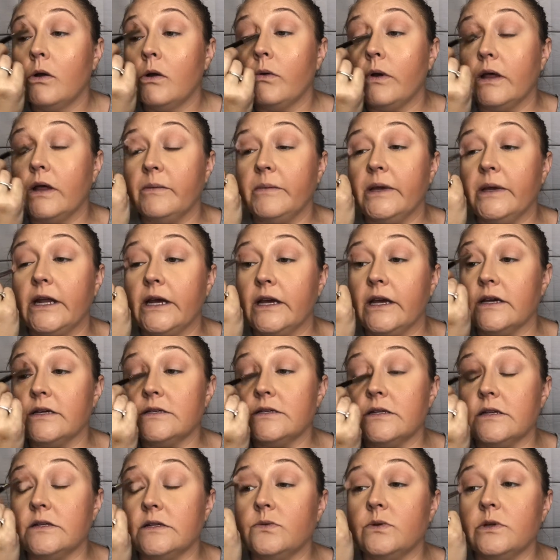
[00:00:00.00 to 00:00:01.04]
Well, I mean, I
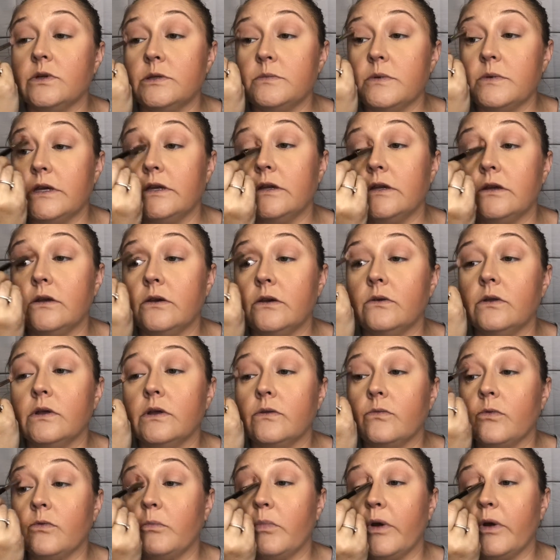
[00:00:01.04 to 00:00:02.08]
guess that's what it's made to do.
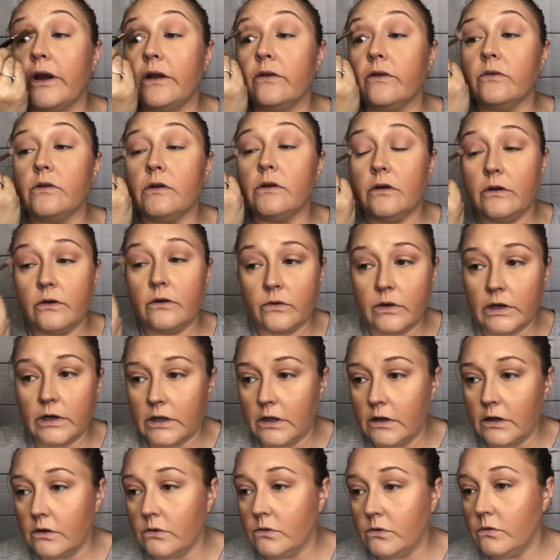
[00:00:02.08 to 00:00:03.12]
That's what brands do.
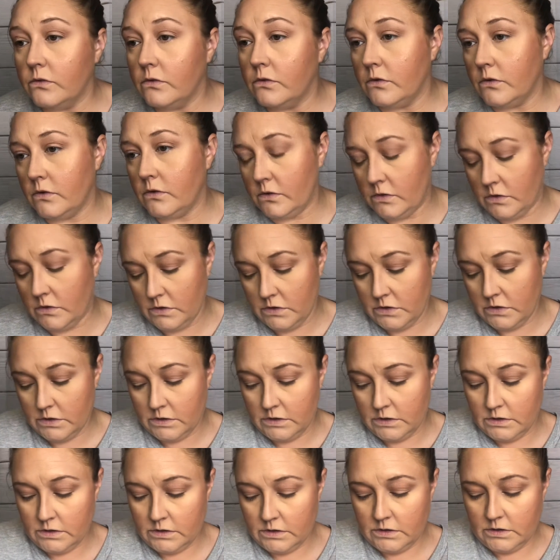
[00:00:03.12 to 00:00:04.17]
Hello.
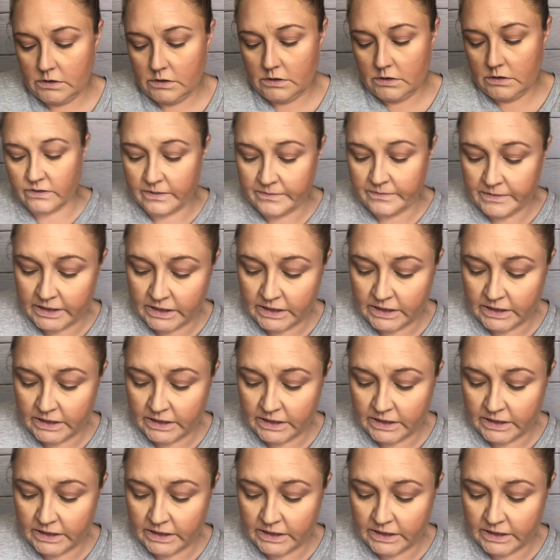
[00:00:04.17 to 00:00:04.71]
I'm